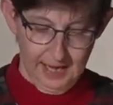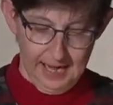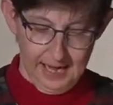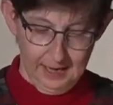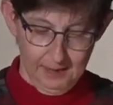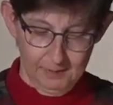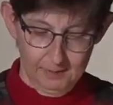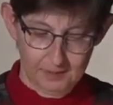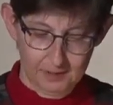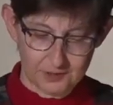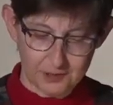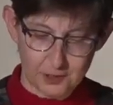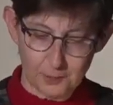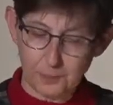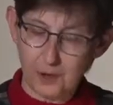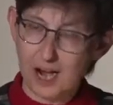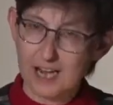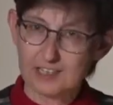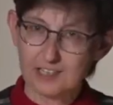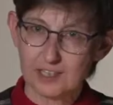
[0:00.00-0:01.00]
And
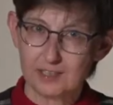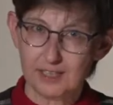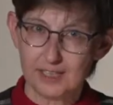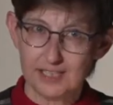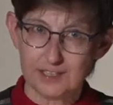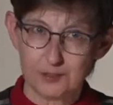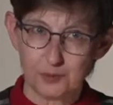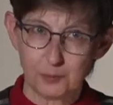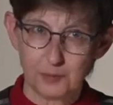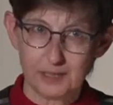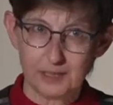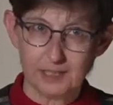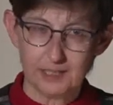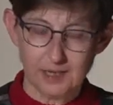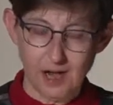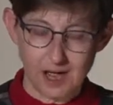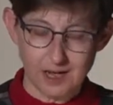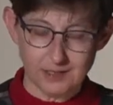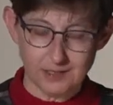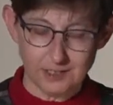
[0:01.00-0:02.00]
surprisingly, it's really not